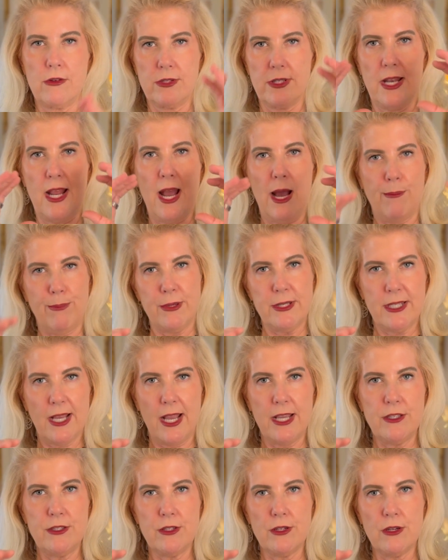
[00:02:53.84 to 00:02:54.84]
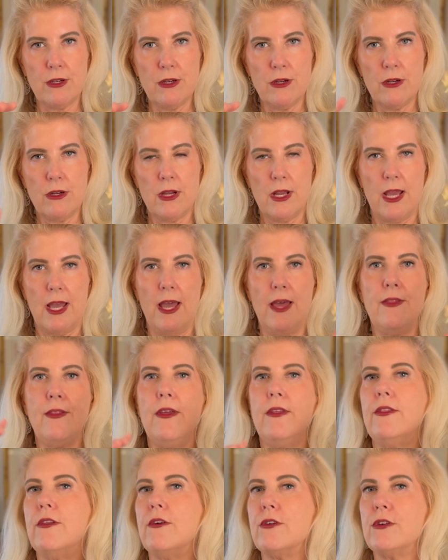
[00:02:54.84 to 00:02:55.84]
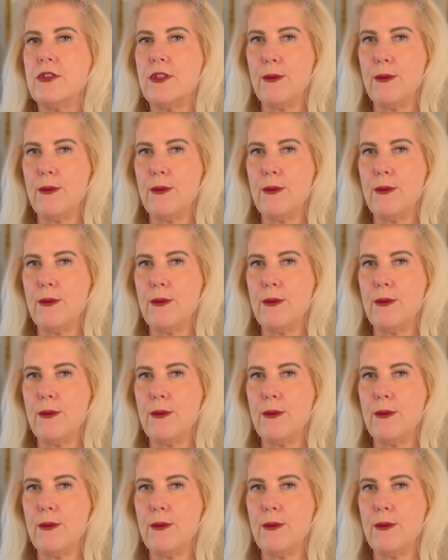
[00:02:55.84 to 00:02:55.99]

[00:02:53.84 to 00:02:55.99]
an appetizer, and then there's